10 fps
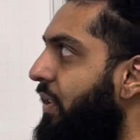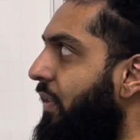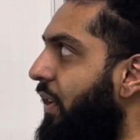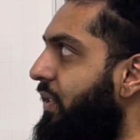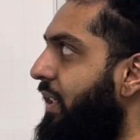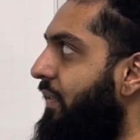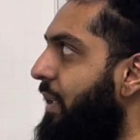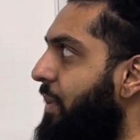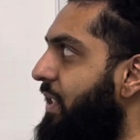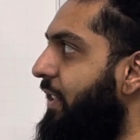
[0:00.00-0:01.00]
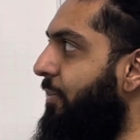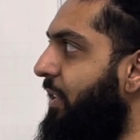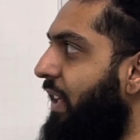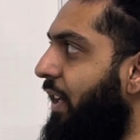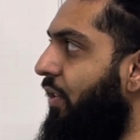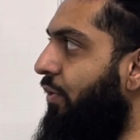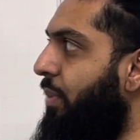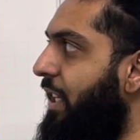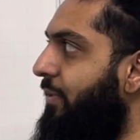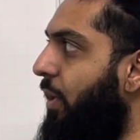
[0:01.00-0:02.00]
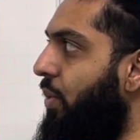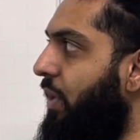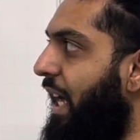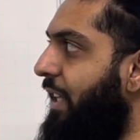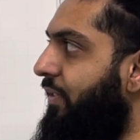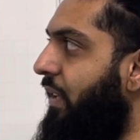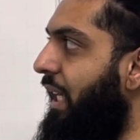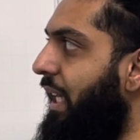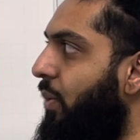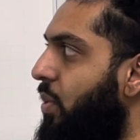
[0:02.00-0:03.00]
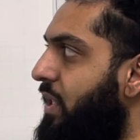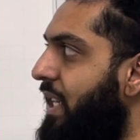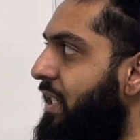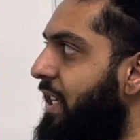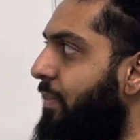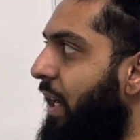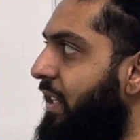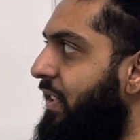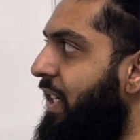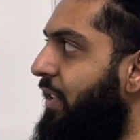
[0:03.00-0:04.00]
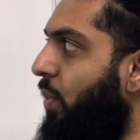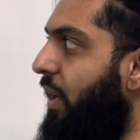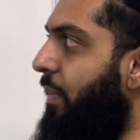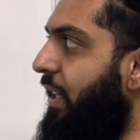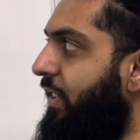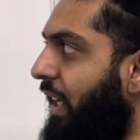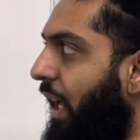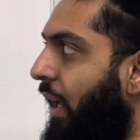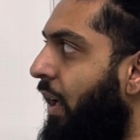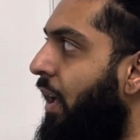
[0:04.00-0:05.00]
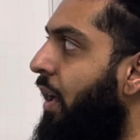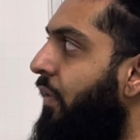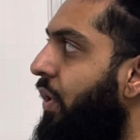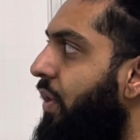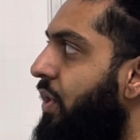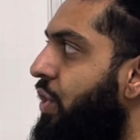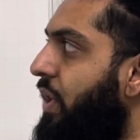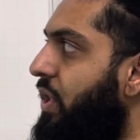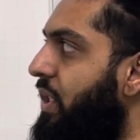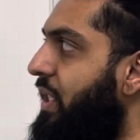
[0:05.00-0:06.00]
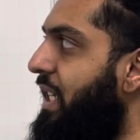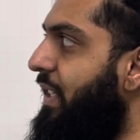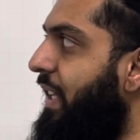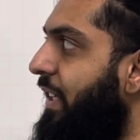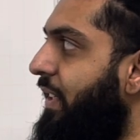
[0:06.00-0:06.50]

the velocity v meters per second of P is modeled as v equal 10t minus t squared minus k for the restriction t is less